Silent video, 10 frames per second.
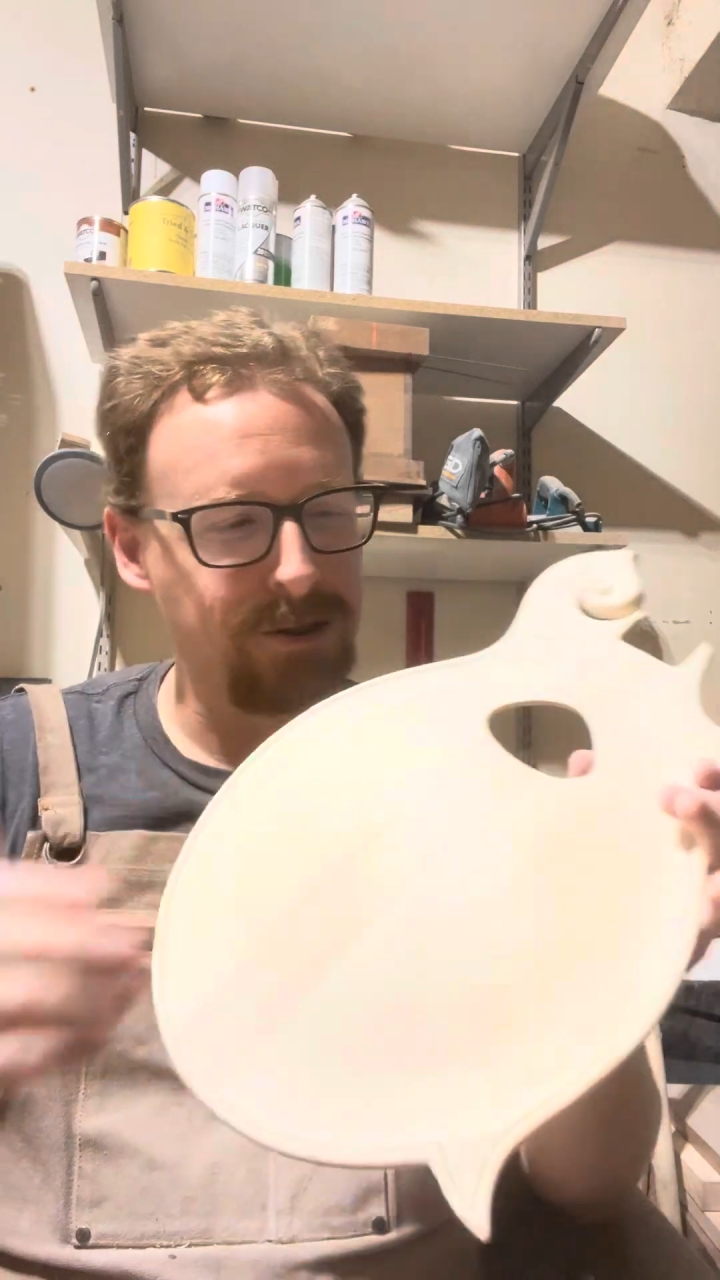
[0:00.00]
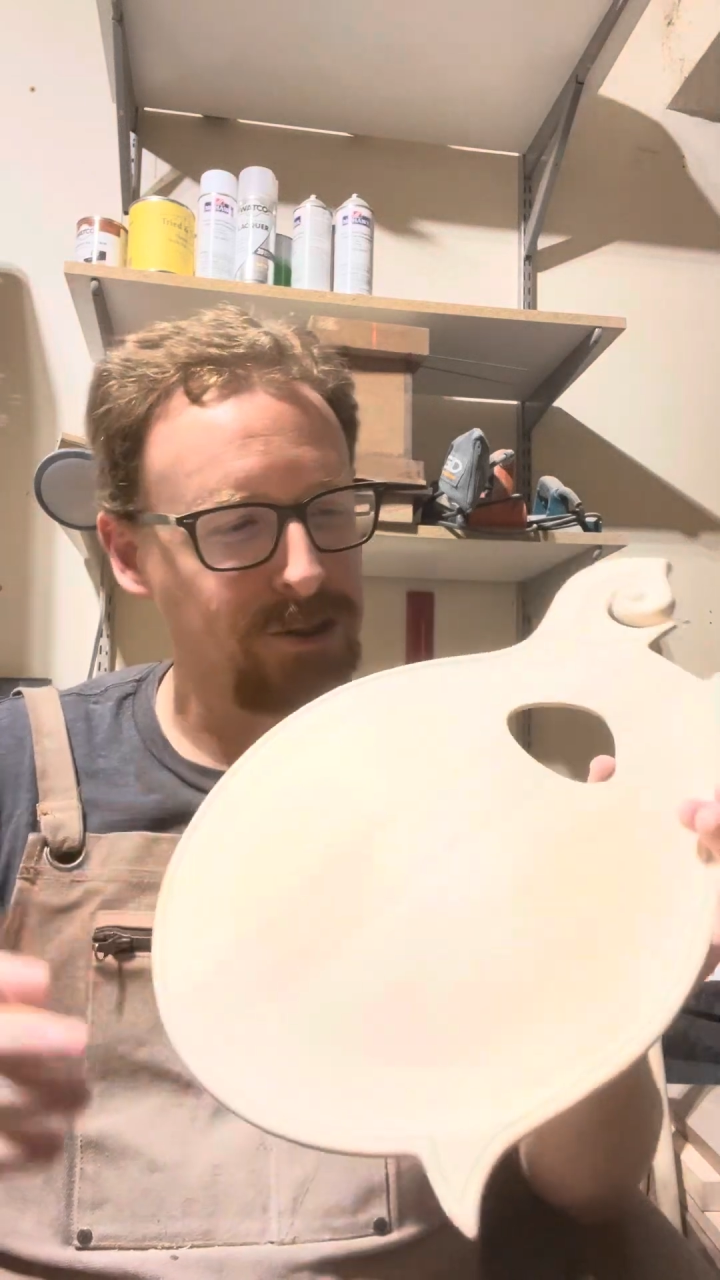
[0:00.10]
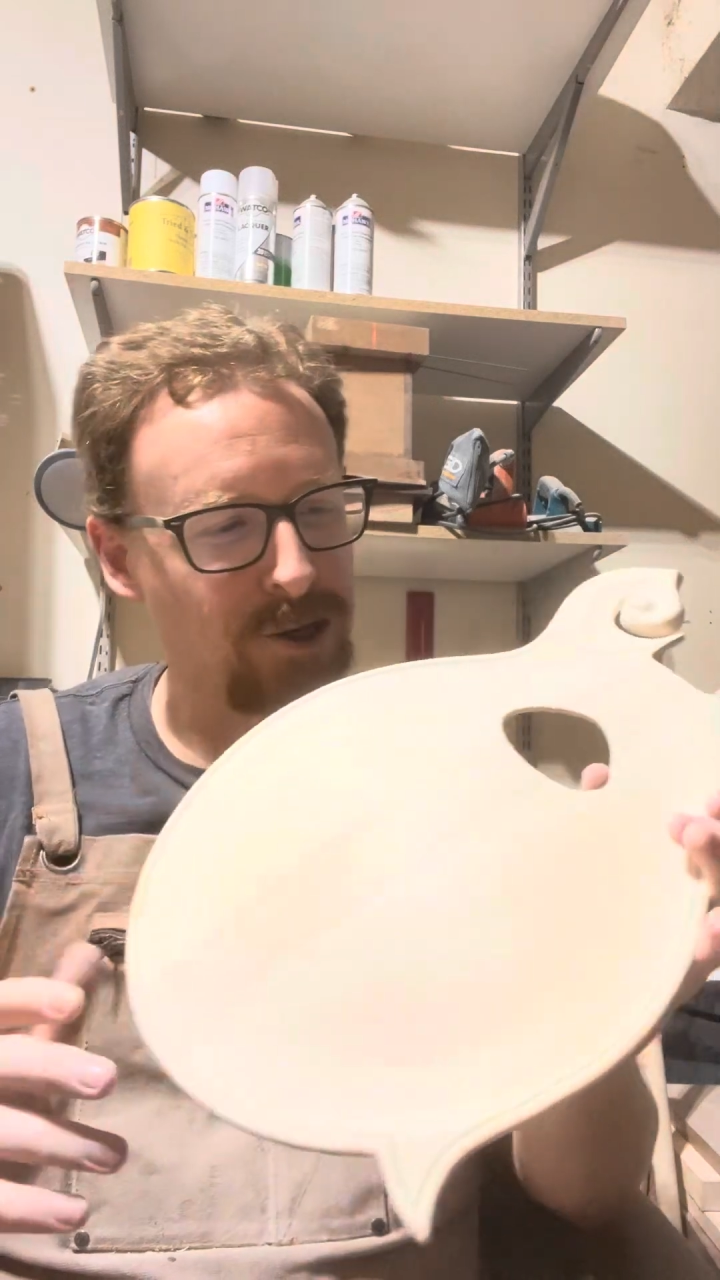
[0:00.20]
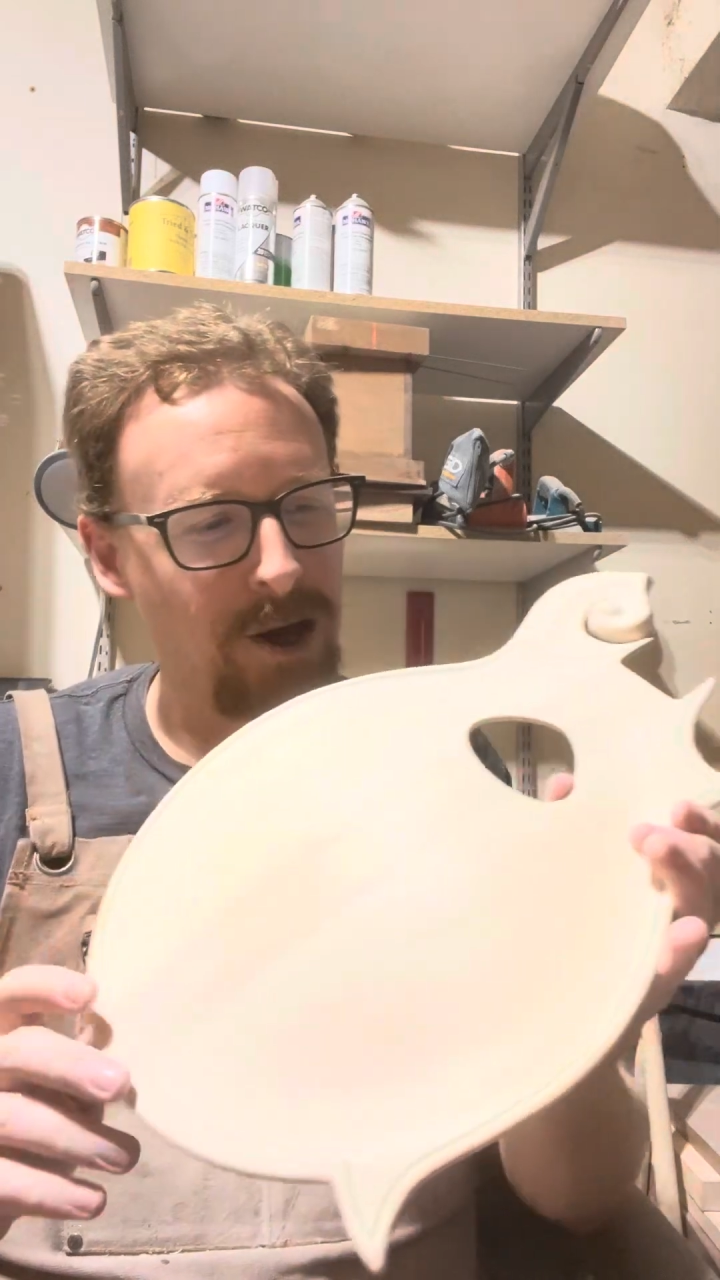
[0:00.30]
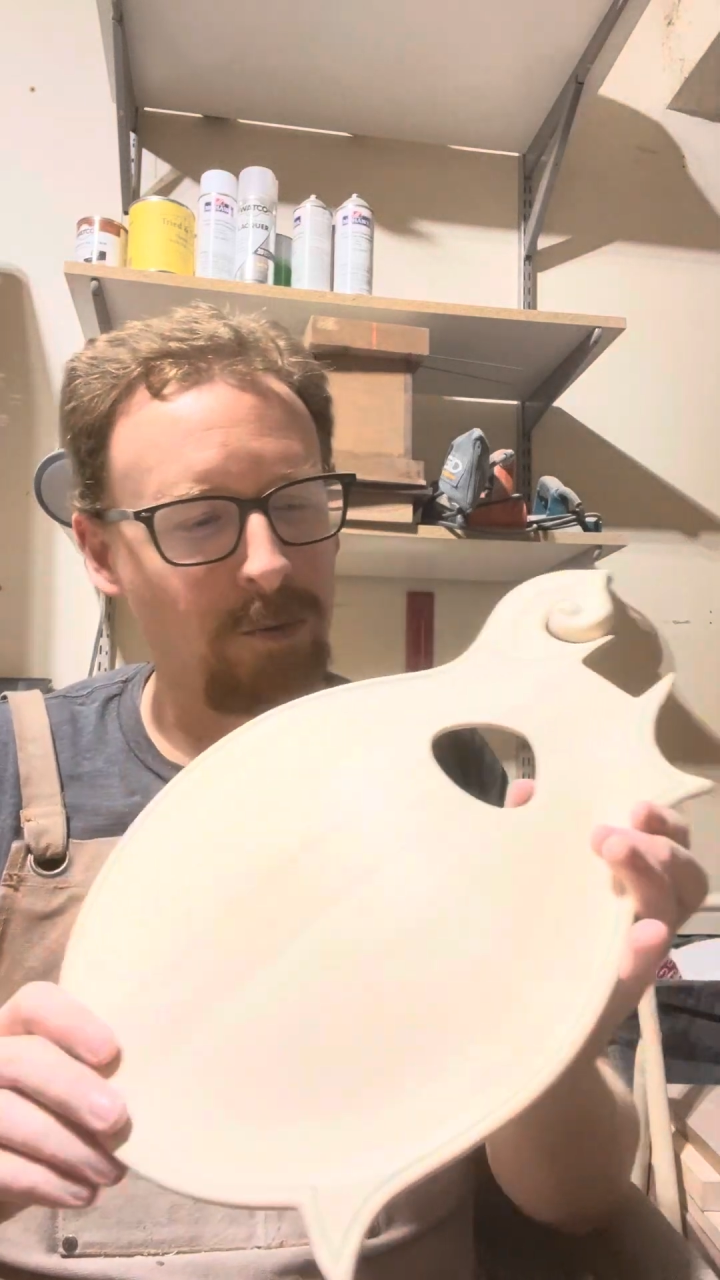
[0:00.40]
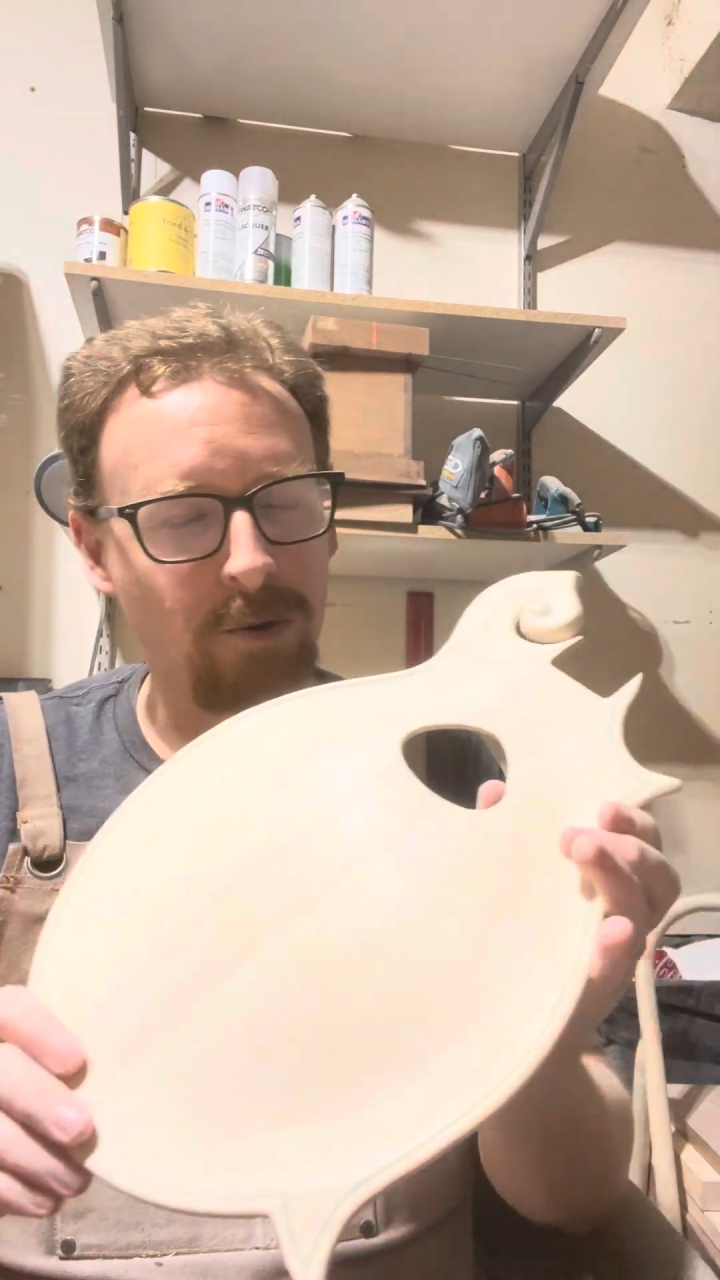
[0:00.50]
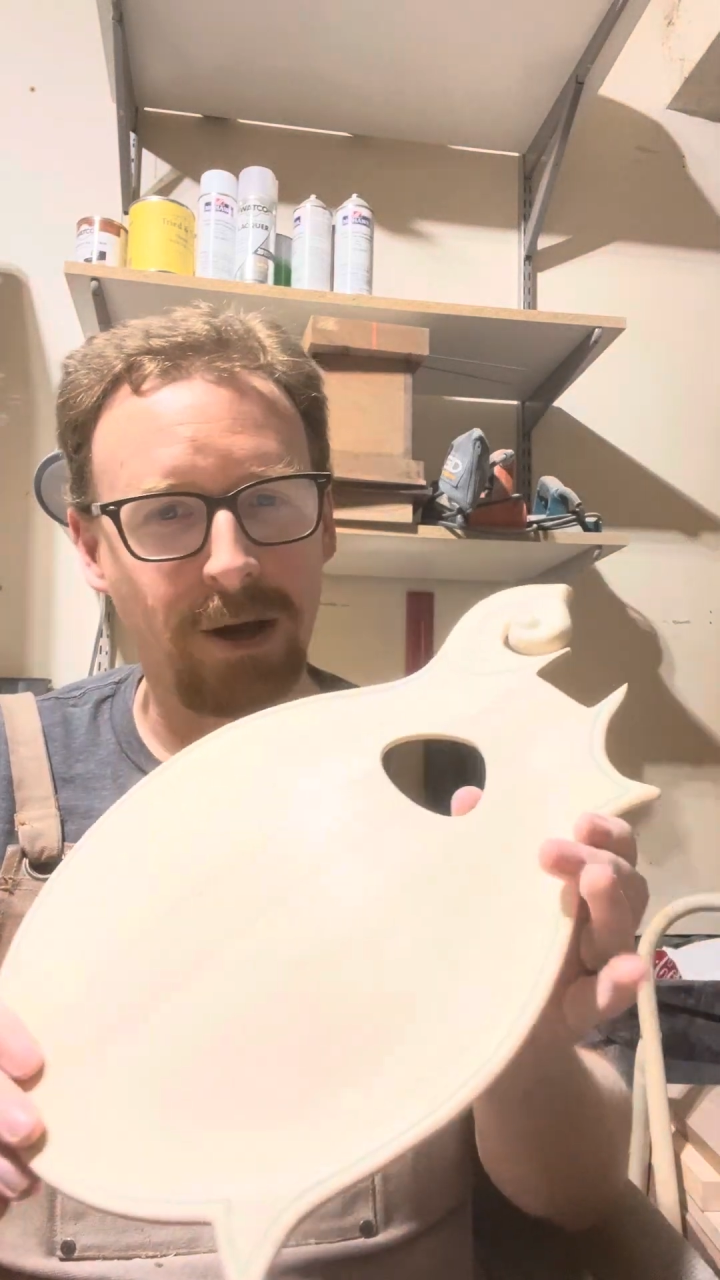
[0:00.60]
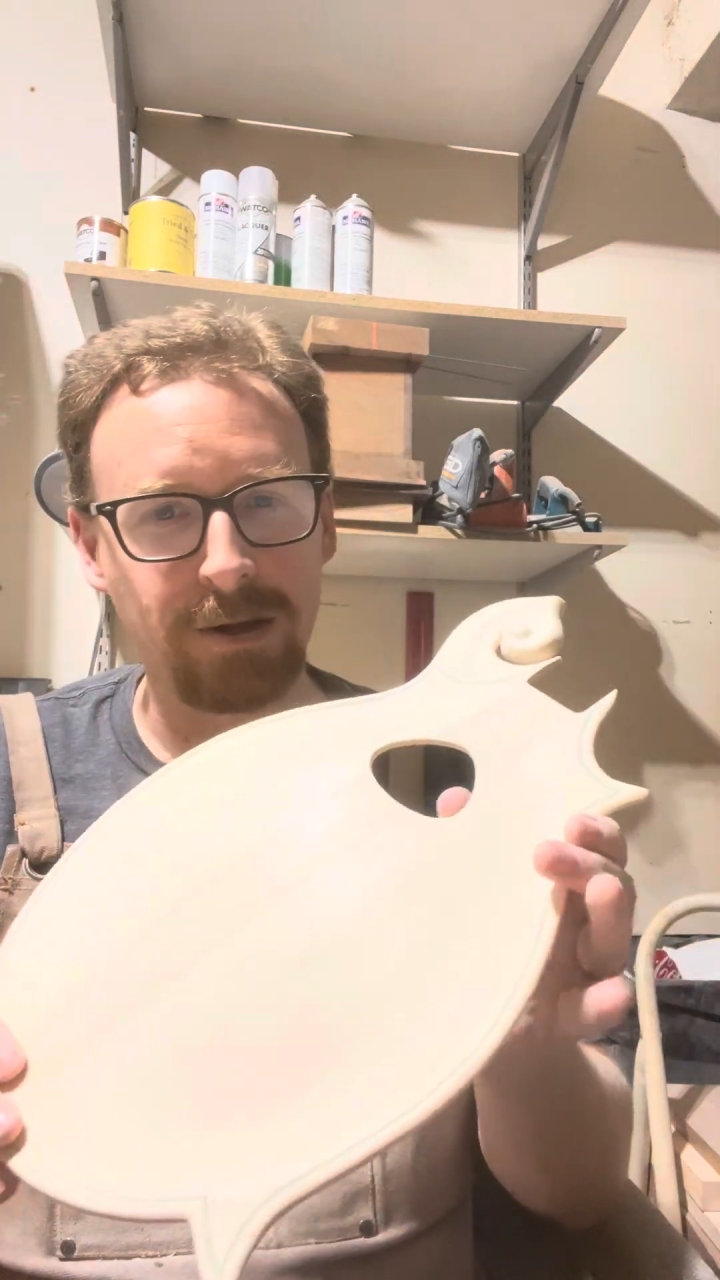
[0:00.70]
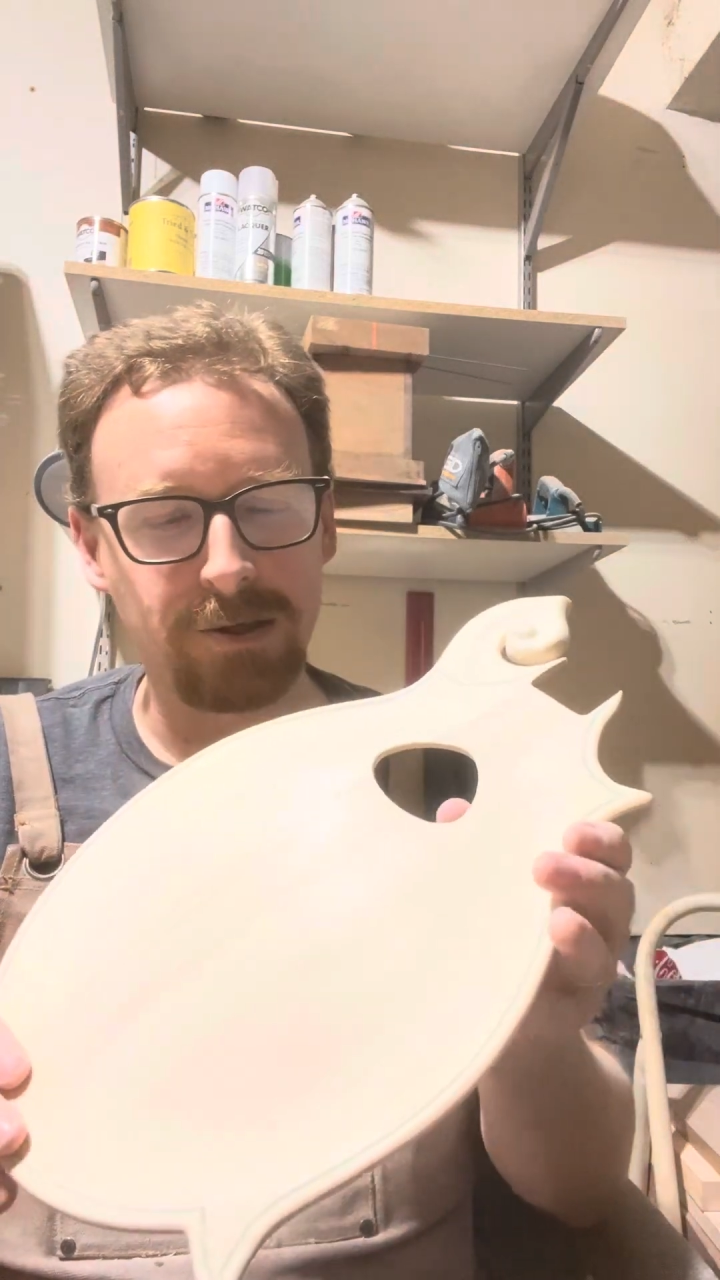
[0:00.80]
is compromised.